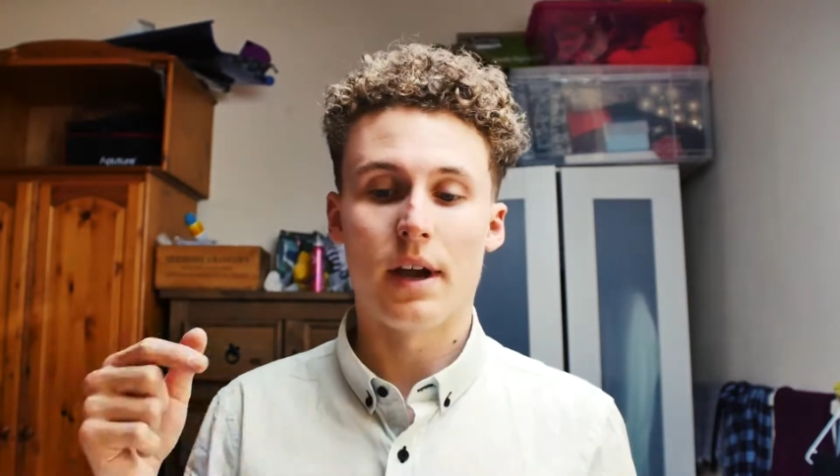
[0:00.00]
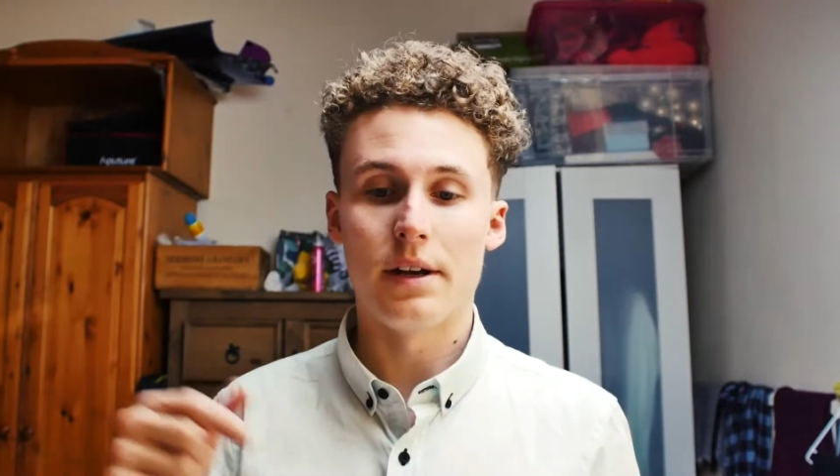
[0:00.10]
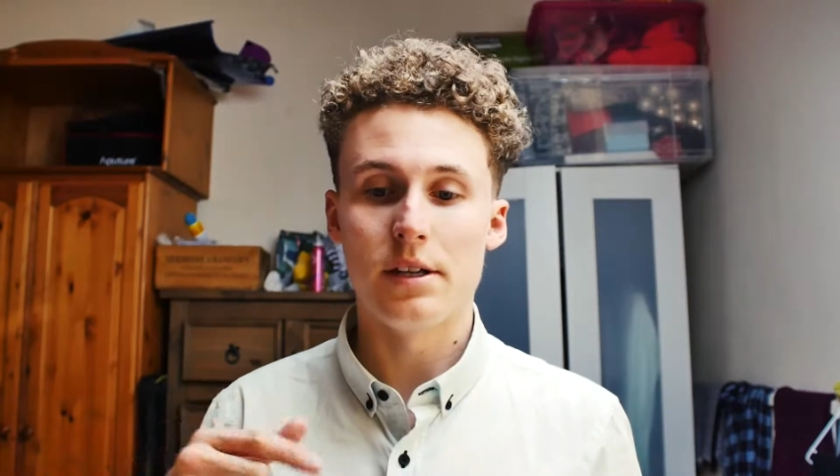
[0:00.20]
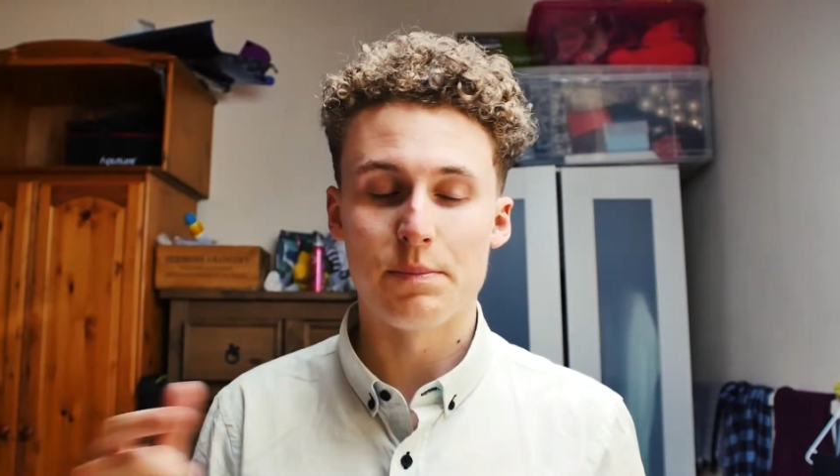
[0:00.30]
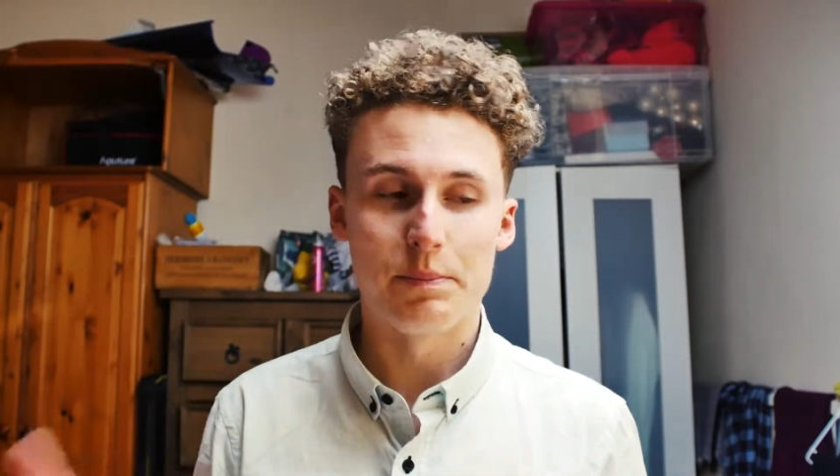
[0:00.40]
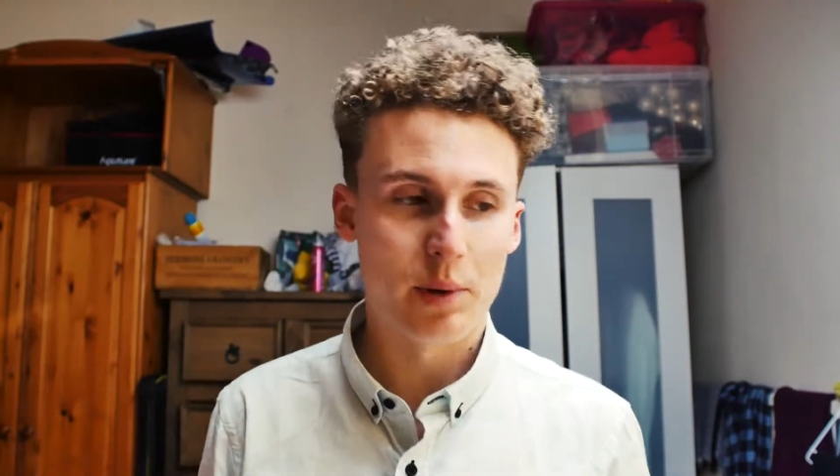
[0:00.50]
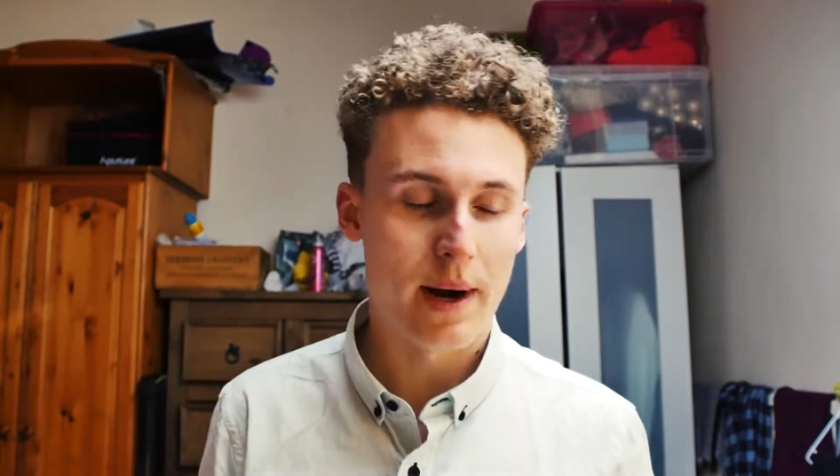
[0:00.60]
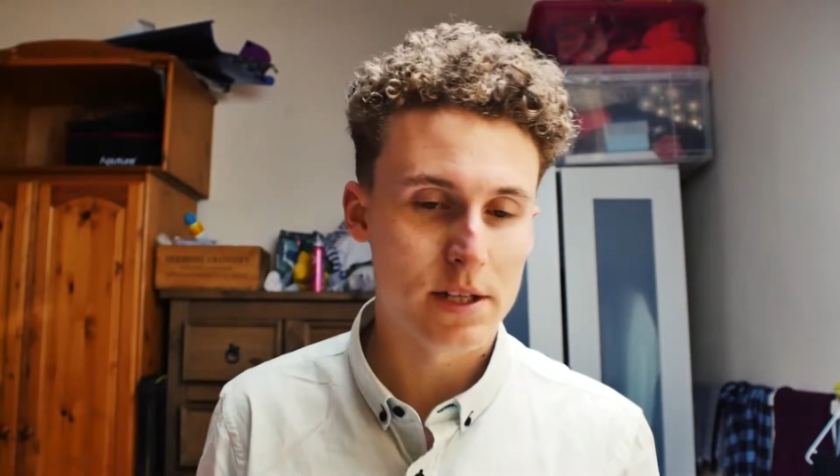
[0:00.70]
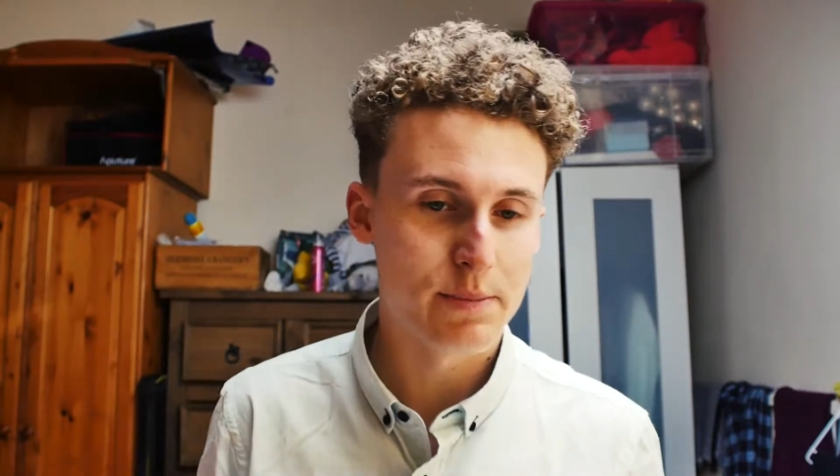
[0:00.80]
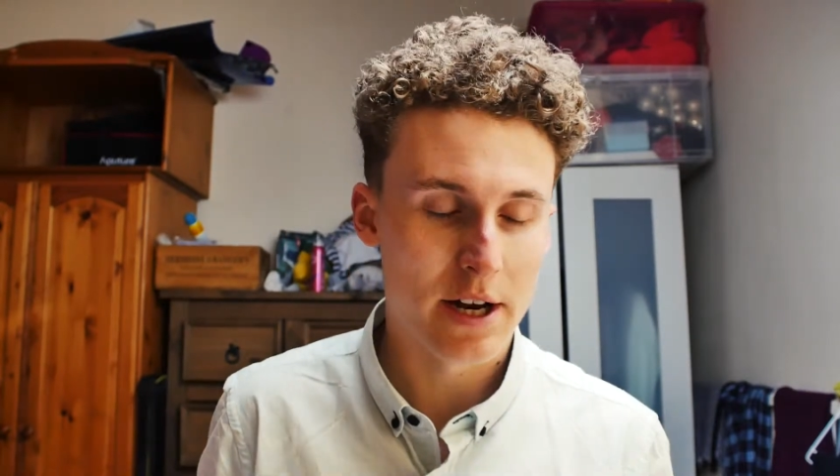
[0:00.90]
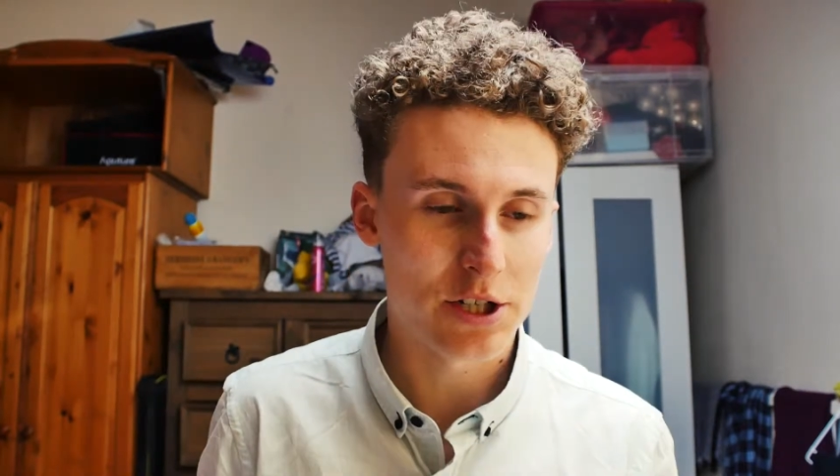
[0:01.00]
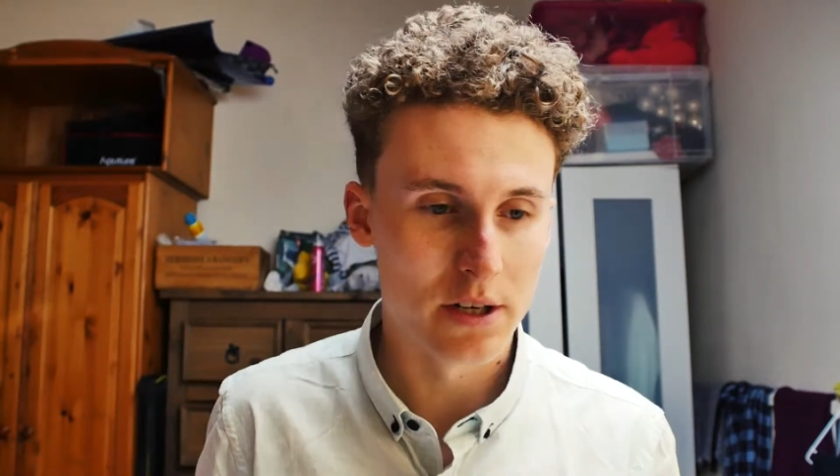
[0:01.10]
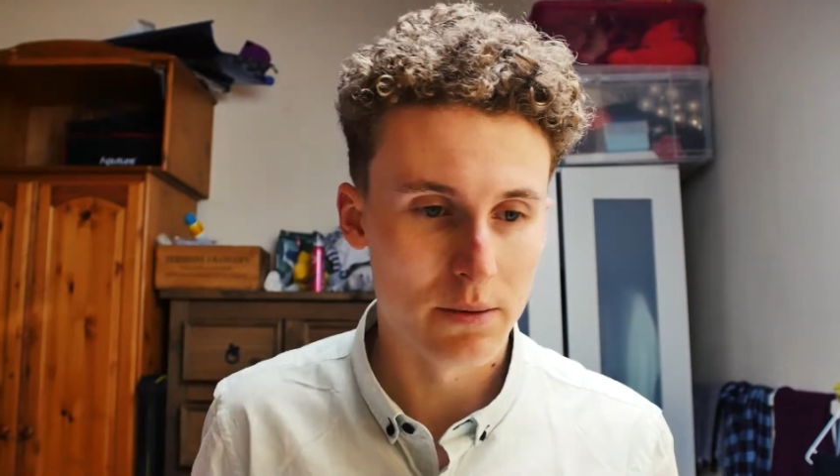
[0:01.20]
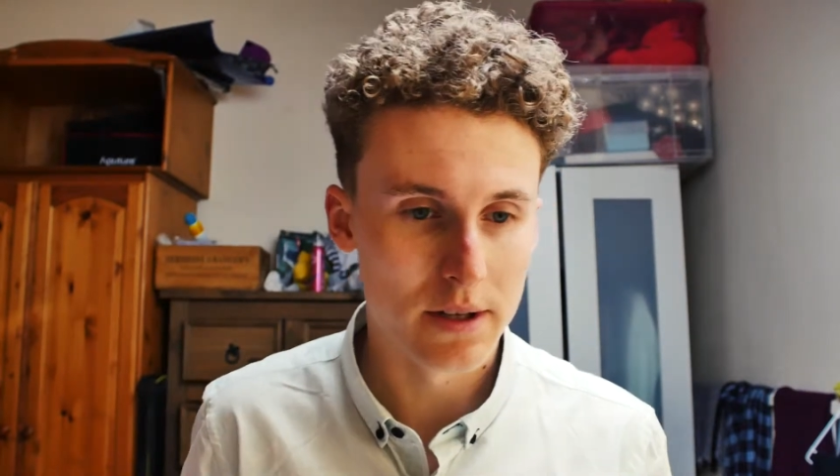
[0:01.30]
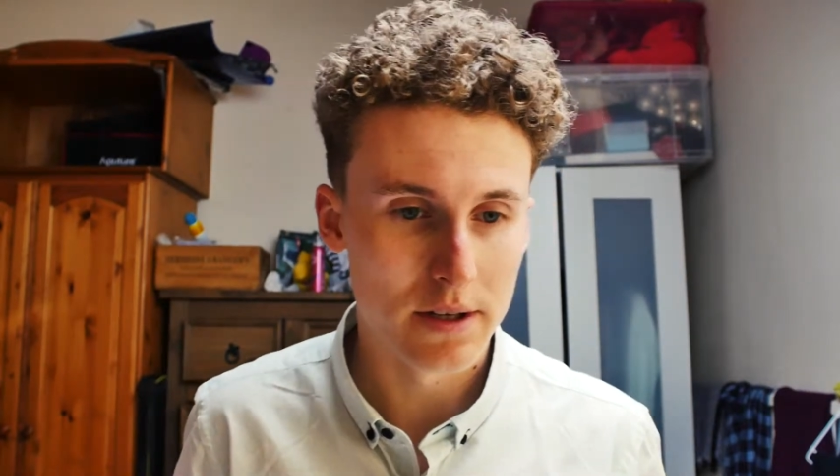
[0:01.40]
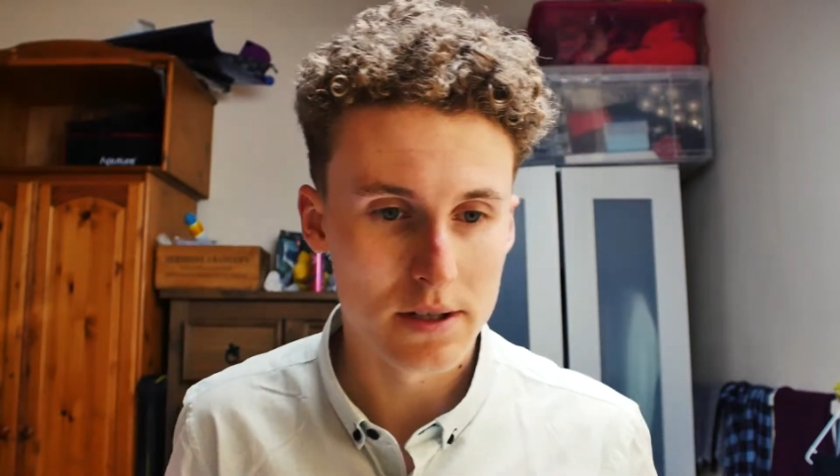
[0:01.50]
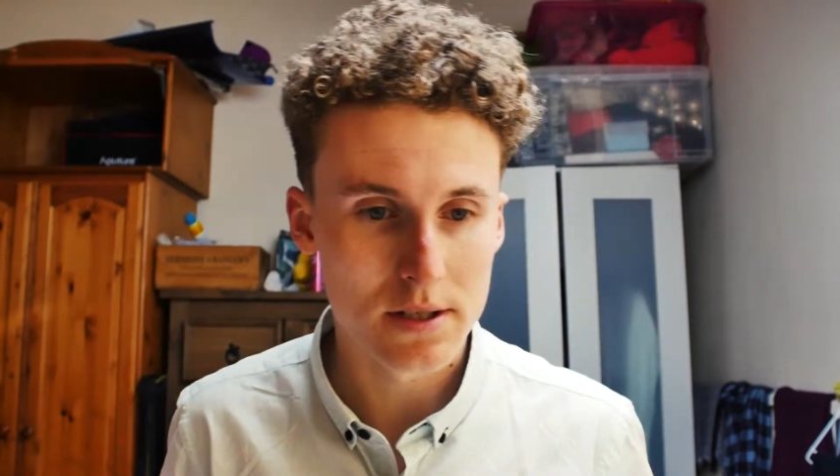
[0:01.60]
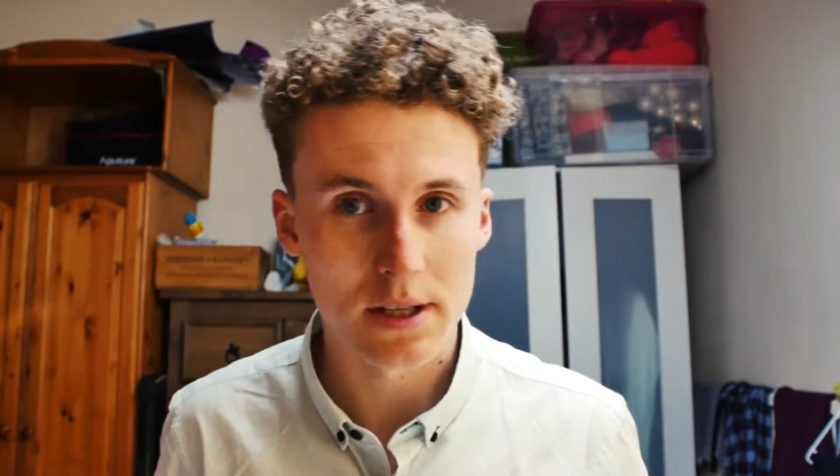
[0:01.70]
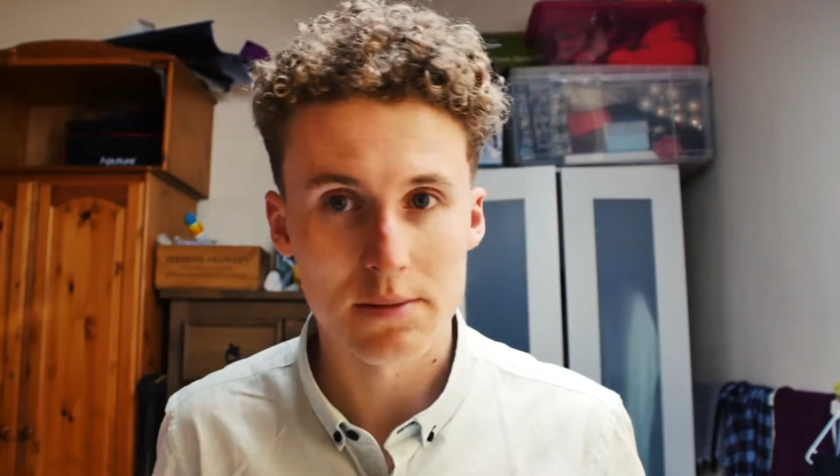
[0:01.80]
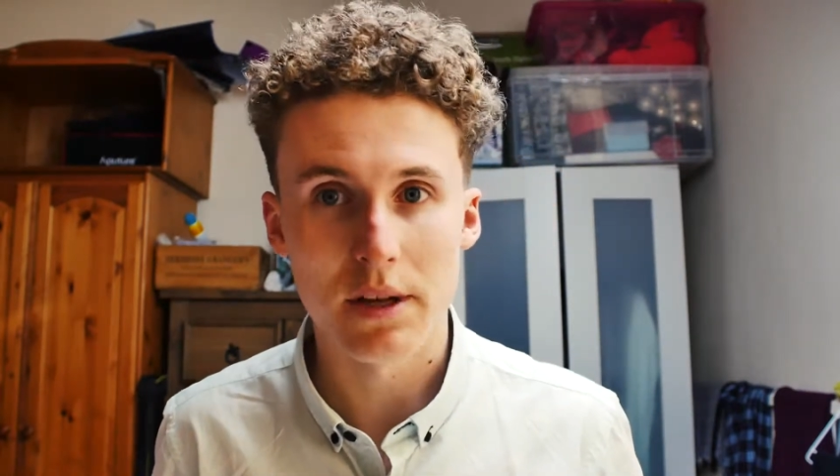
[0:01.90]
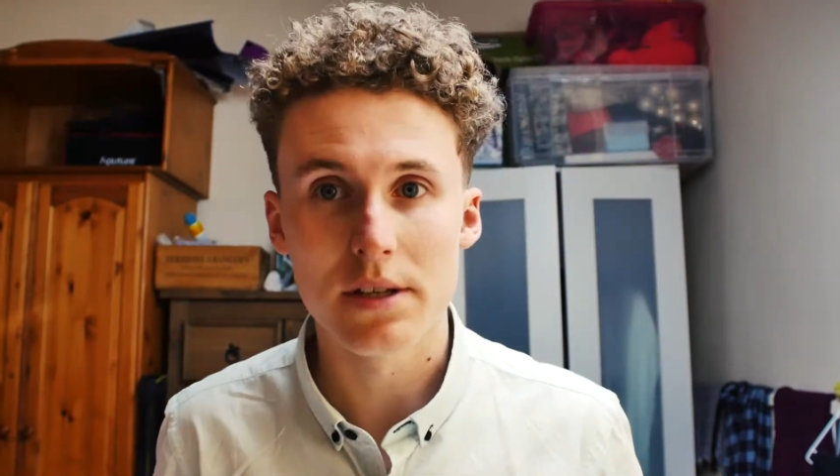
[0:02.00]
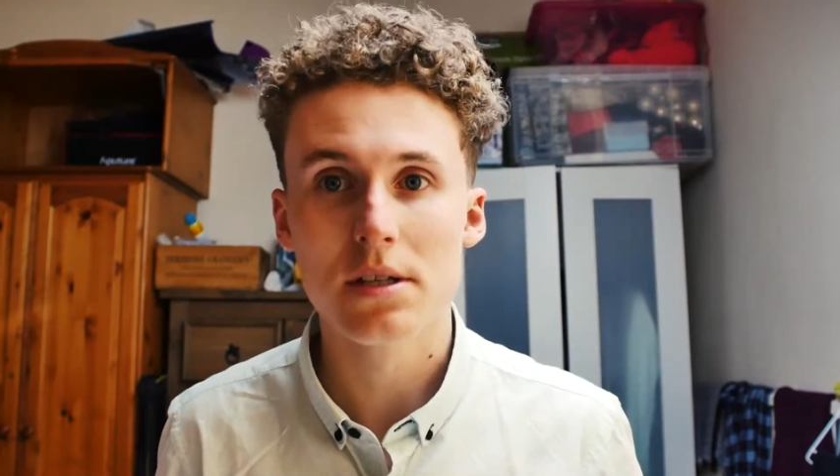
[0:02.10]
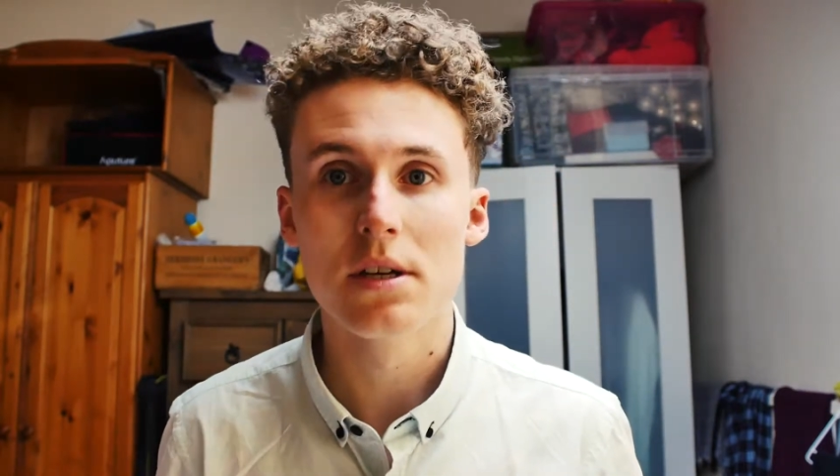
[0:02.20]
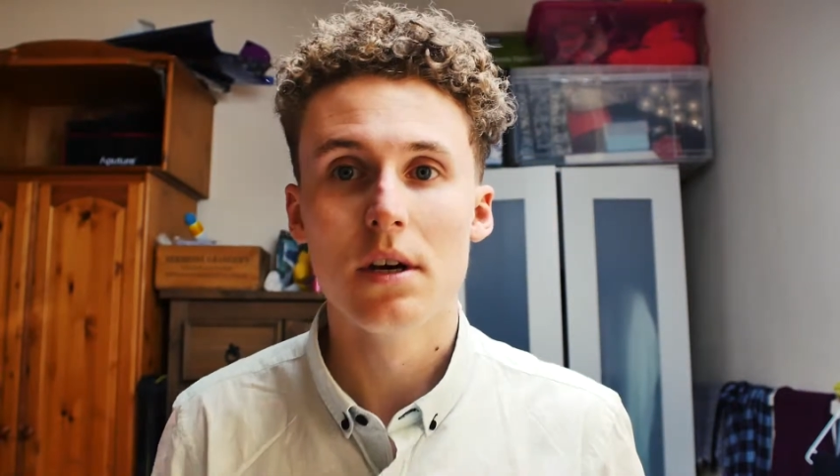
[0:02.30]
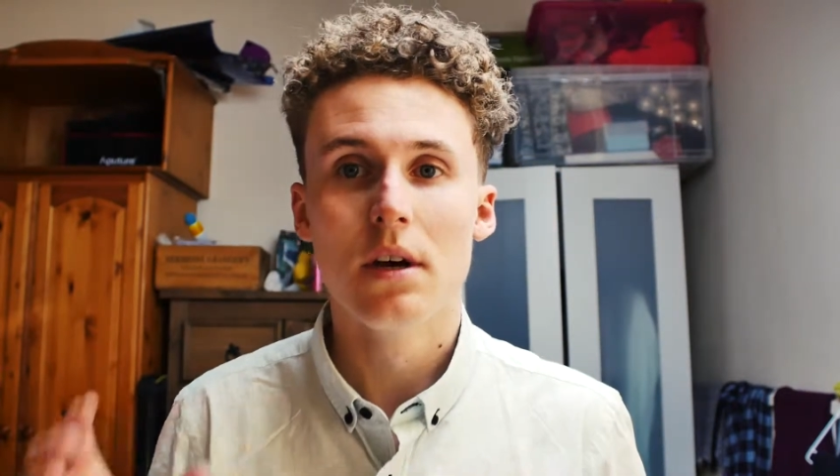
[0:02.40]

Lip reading: and he smashed it within 6 months.